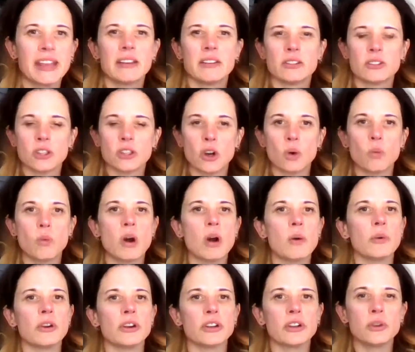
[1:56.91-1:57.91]
So what
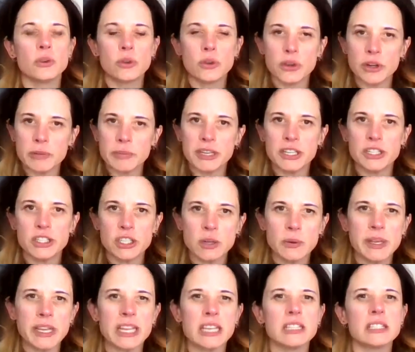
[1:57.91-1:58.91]
we're going to be
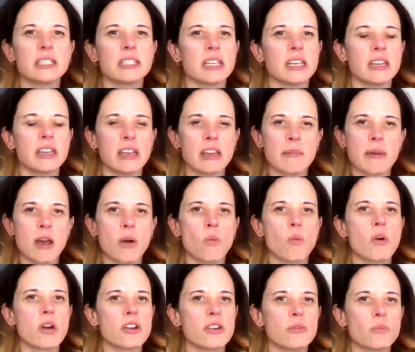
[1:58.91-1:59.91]
doing is thinking about
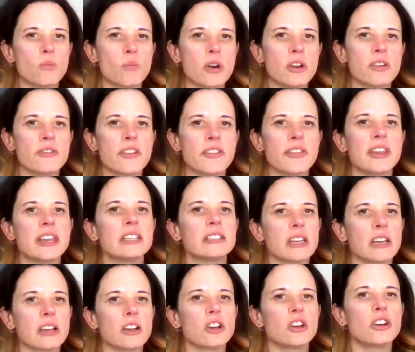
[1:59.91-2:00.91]
what are the things
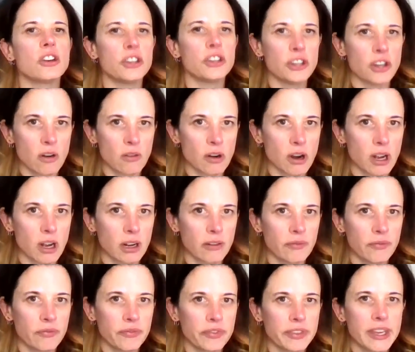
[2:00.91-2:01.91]
that could go wrong?
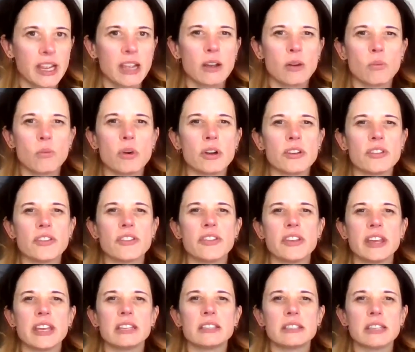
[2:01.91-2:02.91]
What are the
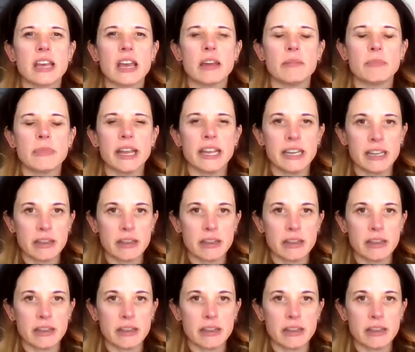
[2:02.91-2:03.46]
things that might